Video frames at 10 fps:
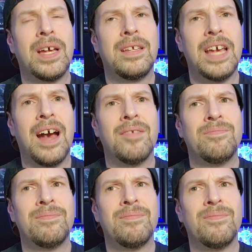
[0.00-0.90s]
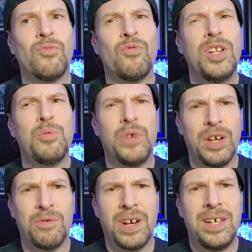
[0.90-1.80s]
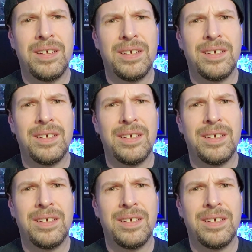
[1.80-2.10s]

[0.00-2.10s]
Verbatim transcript: Yeah. Really weird, right?